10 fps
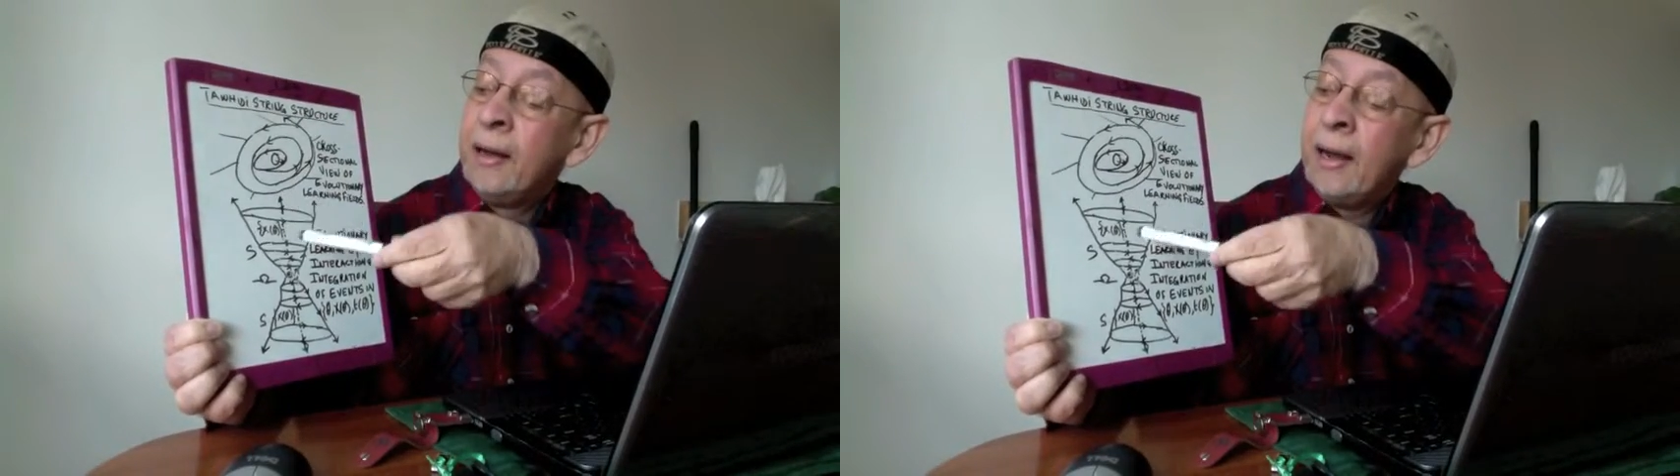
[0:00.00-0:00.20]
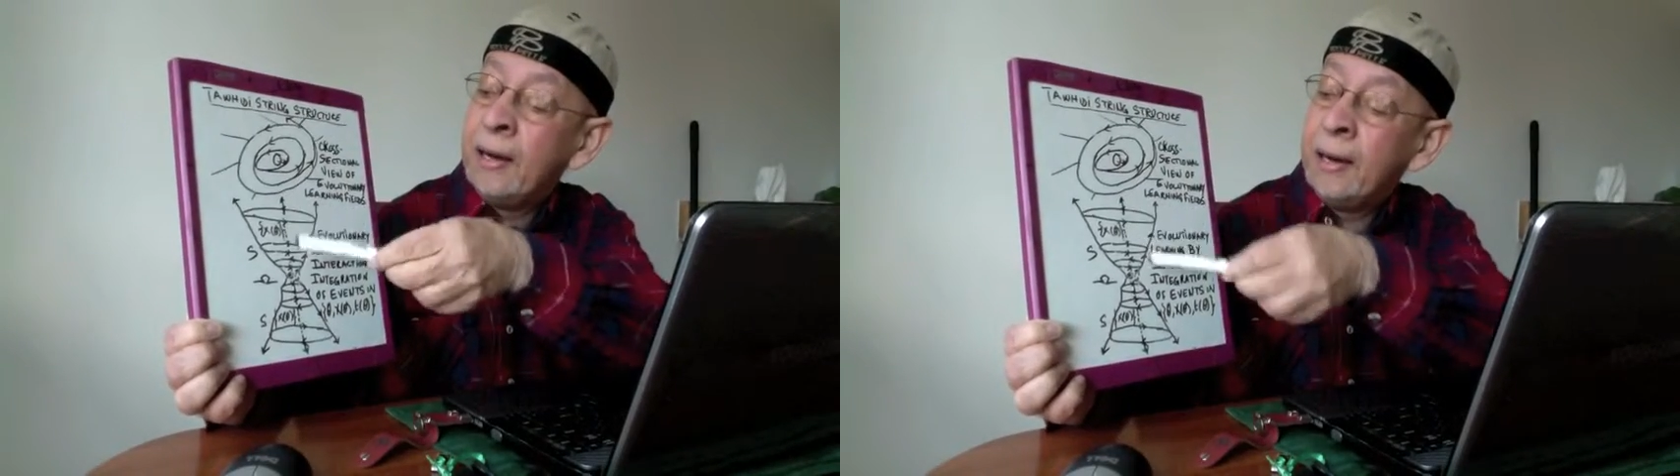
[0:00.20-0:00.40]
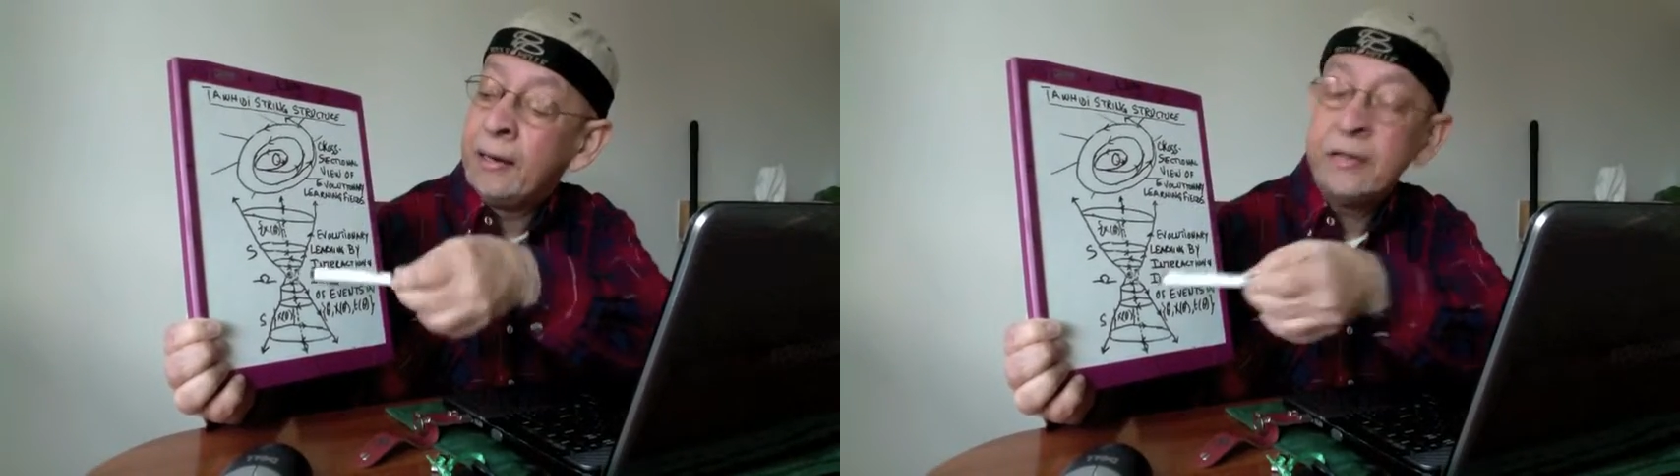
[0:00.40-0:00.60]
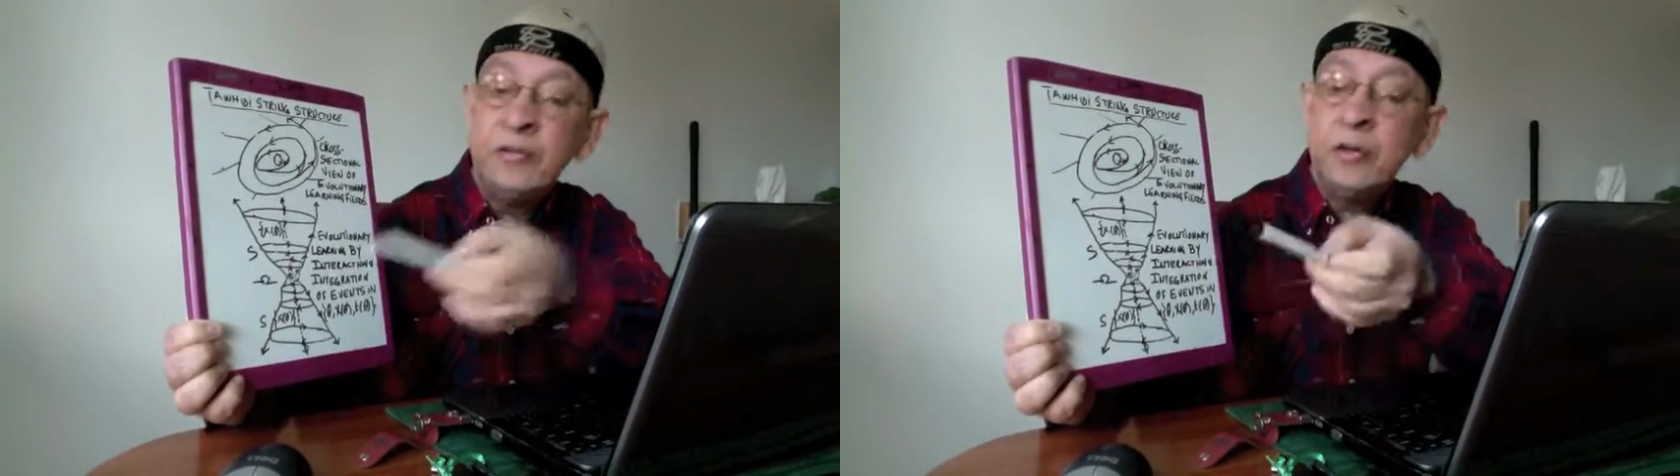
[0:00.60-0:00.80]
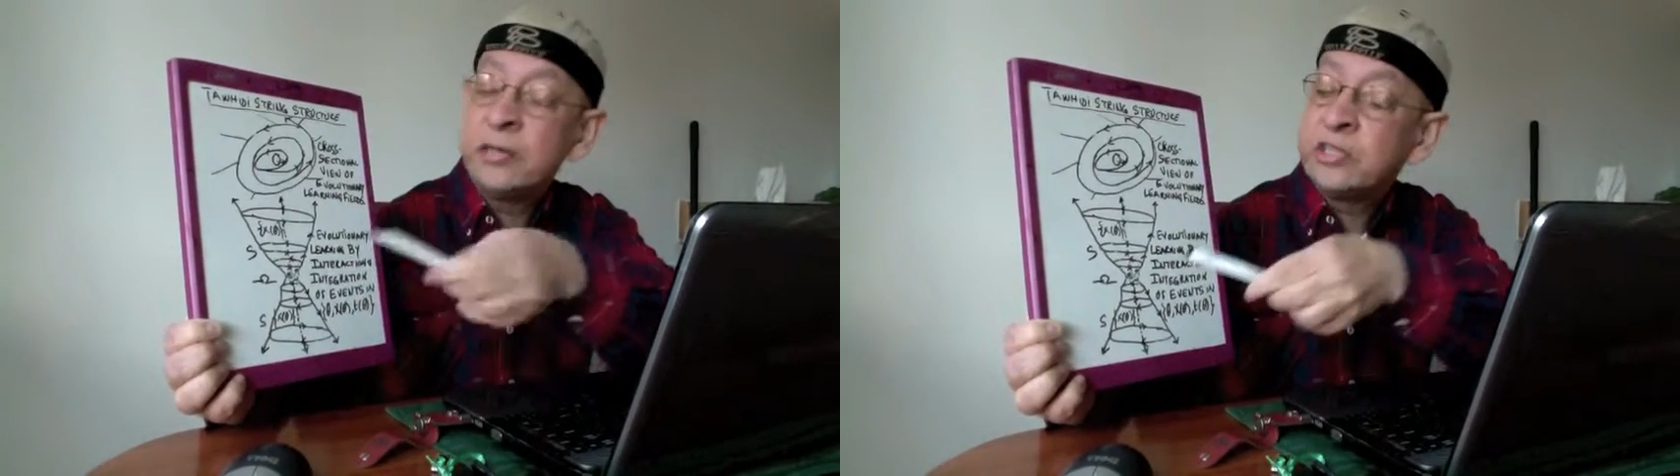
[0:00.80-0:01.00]

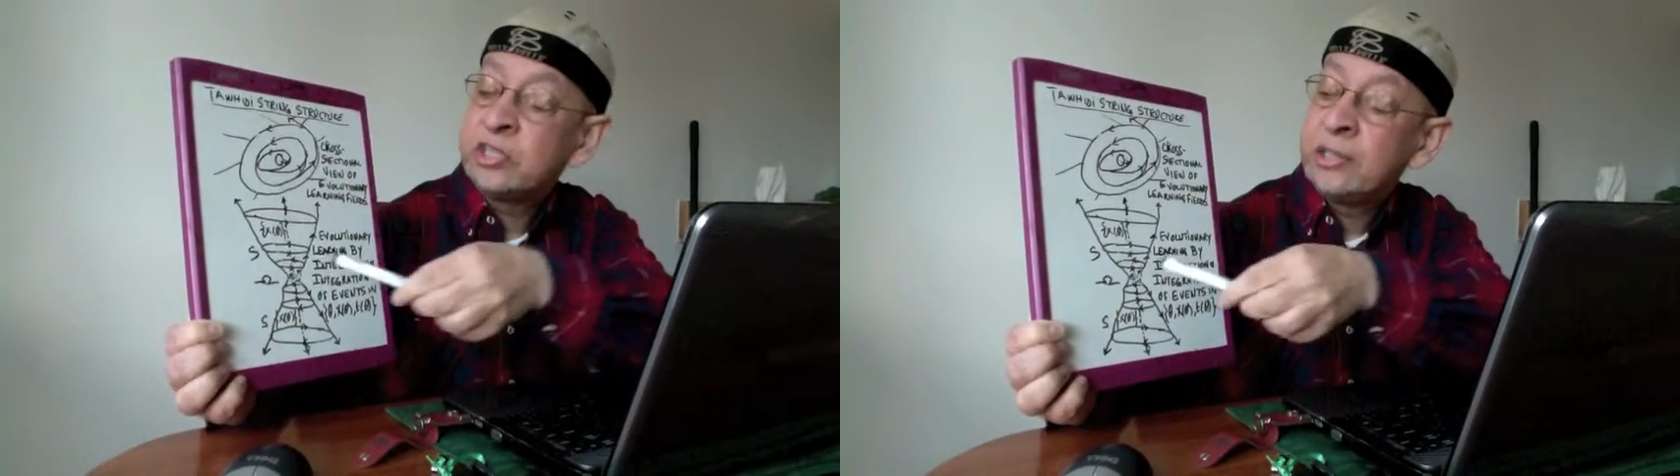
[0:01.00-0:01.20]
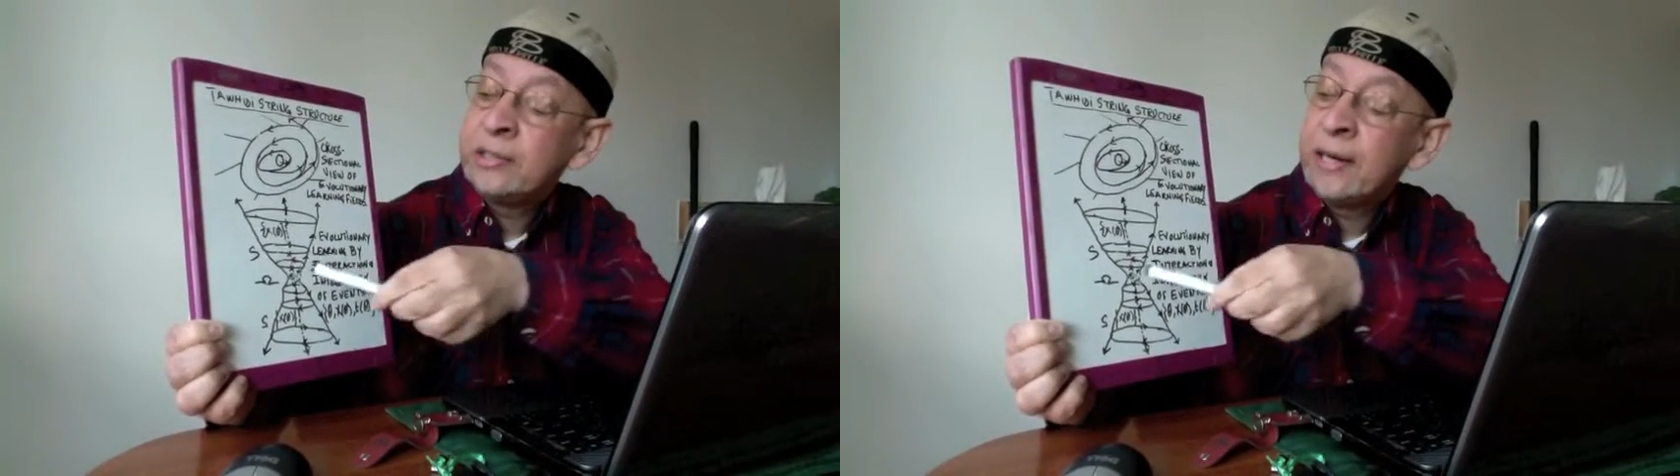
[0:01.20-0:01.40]
as you can see